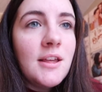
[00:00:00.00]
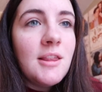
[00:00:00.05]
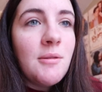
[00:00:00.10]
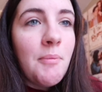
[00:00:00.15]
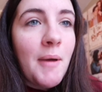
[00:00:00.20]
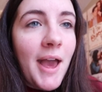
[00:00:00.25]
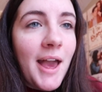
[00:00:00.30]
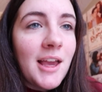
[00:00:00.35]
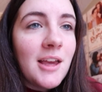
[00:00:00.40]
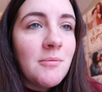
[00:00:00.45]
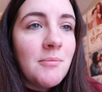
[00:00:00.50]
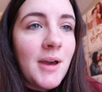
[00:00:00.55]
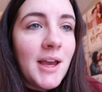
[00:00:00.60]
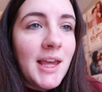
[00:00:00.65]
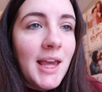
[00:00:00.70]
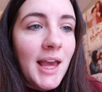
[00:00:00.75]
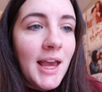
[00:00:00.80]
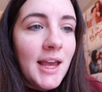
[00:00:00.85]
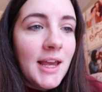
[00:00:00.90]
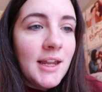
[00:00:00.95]
In the back of my
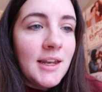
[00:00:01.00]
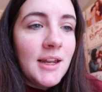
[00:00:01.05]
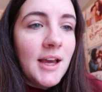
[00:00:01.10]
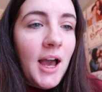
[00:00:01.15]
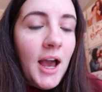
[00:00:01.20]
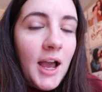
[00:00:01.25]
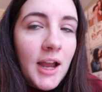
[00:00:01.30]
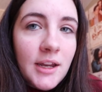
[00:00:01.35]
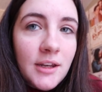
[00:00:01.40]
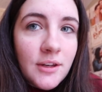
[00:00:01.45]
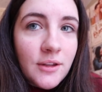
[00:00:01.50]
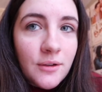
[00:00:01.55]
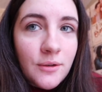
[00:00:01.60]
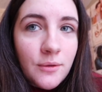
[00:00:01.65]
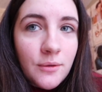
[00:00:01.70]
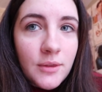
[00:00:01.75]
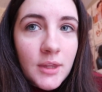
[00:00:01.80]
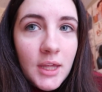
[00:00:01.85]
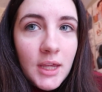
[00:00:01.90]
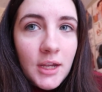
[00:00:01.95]
head, I
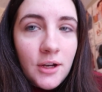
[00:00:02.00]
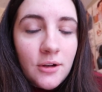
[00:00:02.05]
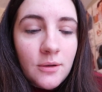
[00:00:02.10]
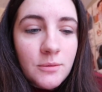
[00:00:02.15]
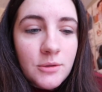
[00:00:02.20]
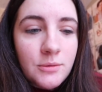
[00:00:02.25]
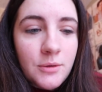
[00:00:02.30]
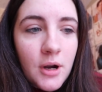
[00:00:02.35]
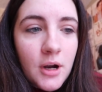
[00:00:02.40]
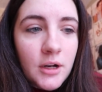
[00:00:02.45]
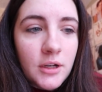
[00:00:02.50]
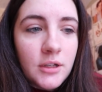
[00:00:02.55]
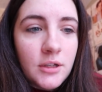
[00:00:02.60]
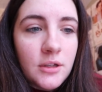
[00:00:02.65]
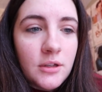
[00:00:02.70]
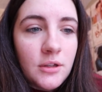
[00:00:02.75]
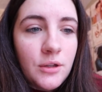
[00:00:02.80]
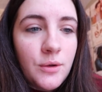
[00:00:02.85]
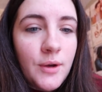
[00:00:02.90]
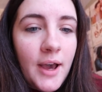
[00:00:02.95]
knew that Ingram Spark,
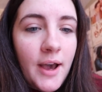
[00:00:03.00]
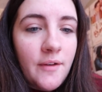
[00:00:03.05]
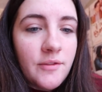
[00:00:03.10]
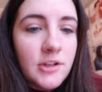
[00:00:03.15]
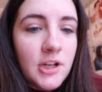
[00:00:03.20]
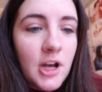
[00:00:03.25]
you have